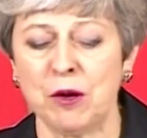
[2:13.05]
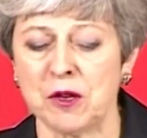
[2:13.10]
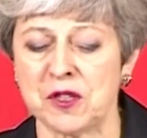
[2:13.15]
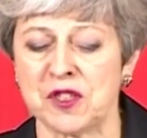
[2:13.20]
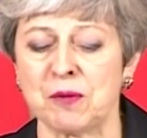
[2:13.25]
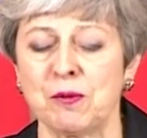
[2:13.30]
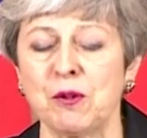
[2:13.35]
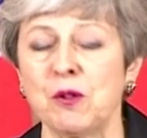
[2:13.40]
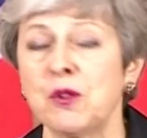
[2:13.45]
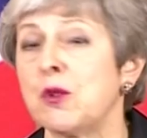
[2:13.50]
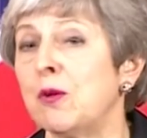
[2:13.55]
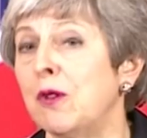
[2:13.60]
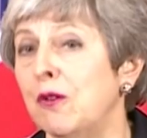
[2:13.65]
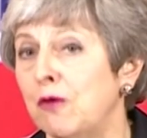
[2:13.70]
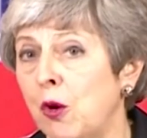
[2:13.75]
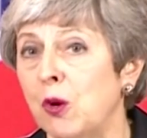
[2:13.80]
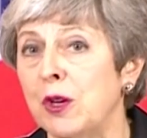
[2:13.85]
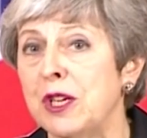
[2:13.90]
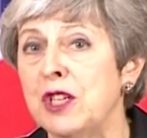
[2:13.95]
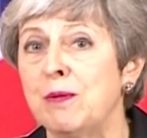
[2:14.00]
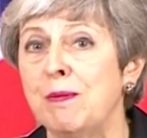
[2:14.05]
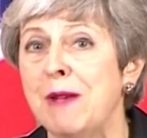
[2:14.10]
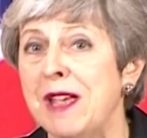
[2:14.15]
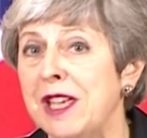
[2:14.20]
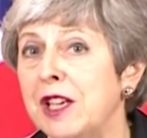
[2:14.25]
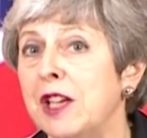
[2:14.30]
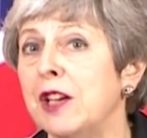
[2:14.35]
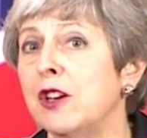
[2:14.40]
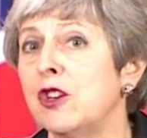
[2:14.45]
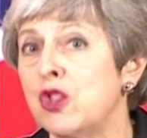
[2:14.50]
possible to avoid
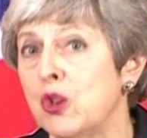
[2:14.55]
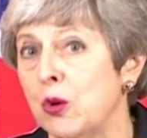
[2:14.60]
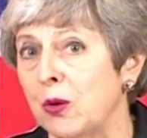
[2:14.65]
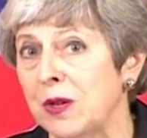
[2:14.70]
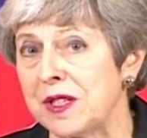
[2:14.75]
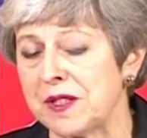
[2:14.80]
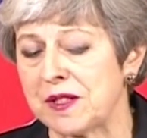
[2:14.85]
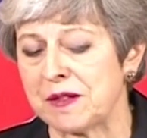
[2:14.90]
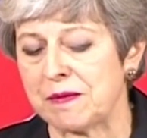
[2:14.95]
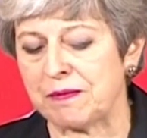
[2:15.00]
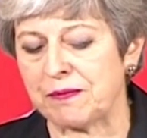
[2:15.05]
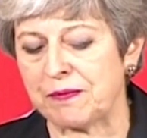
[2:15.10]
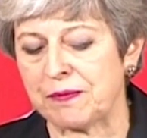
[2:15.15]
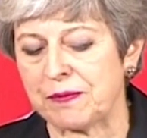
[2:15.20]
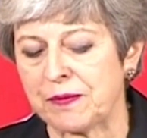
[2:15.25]
making a choice.